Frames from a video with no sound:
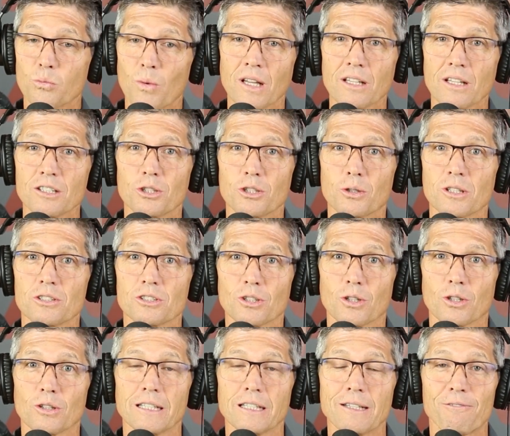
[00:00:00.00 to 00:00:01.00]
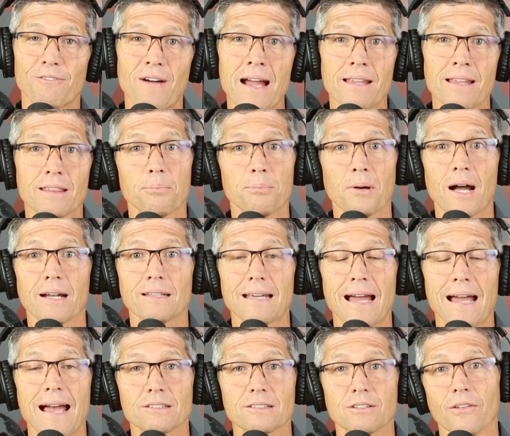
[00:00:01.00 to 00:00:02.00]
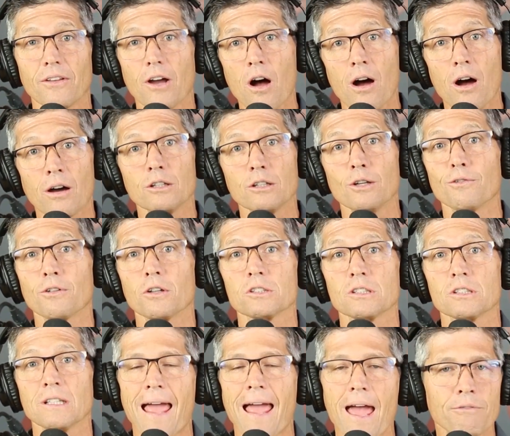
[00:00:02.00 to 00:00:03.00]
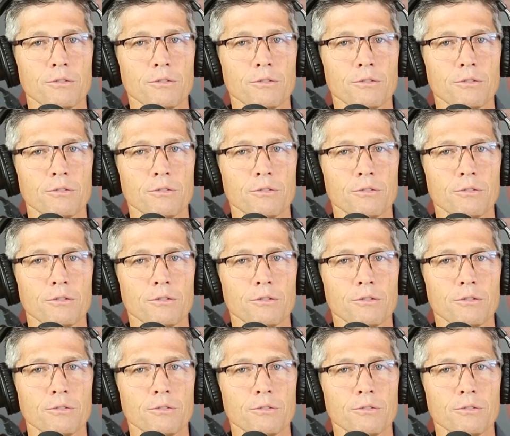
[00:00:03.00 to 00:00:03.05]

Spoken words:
well as you can certainly find the podcast on the audio version